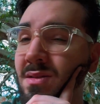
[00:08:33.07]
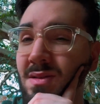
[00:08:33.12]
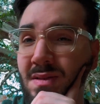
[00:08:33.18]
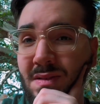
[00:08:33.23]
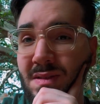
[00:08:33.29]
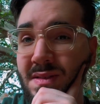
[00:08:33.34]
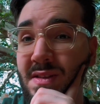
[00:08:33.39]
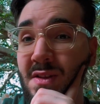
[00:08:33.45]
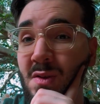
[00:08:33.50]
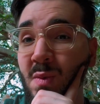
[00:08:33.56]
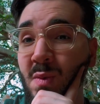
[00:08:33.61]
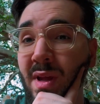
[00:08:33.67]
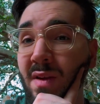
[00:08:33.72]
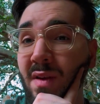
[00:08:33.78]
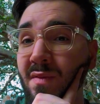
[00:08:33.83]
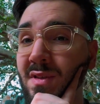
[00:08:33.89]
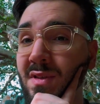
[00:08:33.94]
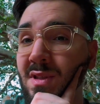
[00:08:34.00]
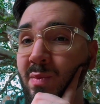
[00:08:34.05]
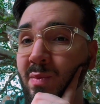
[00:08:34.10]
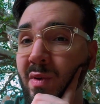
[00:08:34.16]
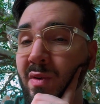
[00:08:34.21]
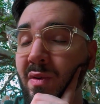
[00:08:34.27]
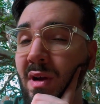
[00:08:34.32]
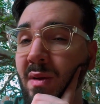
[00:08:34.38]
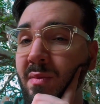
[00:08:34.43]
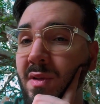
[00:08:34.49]
still waiting for it to
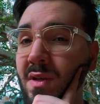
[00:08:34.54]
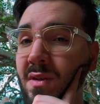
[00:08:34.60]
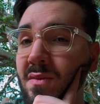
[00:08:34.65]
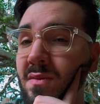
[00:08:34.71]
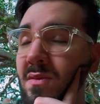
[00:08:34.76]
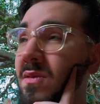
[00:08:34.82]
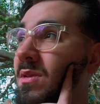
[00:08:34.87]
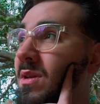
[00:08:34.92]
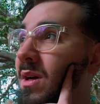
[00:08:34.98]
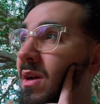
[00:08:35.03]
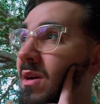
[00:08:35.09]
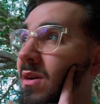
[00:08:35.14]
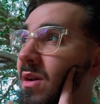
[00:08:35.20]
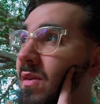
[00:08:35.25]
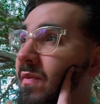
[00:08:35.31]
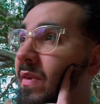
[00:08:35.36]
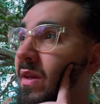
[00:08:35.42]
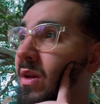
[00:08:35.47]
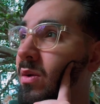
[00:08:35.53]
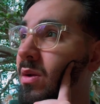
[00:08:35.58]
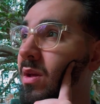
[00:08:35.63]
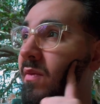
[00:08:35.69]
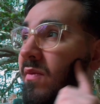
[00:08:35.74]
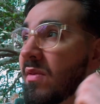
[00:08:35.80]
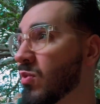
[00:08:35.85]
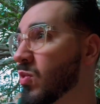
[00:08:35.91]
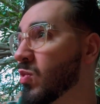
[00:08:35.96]
boot up though. I don't know if it'll
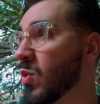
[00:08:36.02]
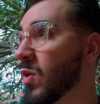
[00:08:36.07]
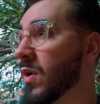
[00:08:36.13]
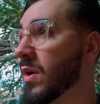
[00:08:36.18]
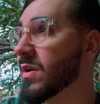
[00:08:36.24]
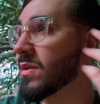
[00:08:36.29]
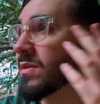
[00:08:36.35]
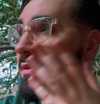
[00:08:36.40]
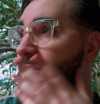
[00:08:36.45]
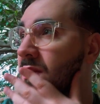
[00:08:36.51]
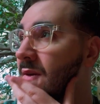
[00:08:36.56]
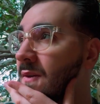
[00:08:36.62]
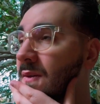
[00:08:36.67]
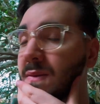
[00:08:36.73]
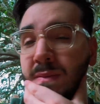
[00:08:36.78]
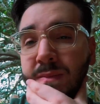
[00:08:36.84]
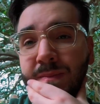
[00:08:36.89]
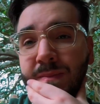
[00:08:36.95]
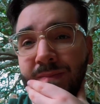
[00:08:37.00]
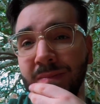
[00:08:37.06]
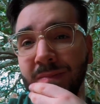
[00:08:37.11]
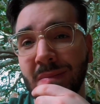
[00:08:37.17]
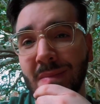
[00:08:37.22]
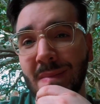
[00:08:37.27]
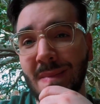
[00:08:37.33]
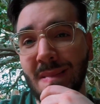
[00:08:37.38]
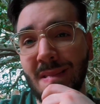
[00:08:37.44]
even work, so
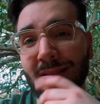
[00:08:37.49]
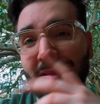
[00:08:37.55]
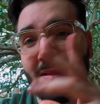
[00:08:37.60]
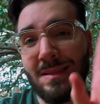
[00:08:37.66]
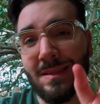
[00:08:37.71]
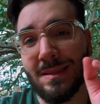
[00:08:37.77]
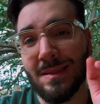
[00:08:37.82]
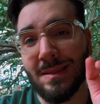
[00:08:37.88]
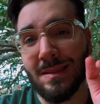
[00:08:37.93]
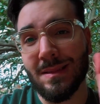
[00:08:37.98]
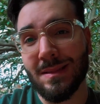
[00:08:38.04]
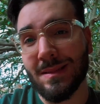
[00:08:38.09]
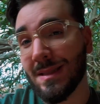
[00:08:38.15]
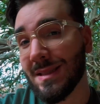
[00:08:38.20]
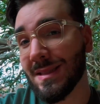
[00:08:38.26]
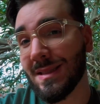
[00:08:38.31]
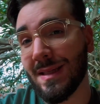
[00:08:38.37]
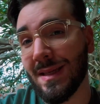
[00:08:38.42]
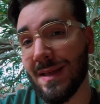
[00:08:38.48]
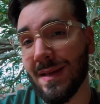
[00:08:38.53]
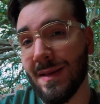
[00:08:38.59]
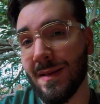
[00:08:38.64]
let's see.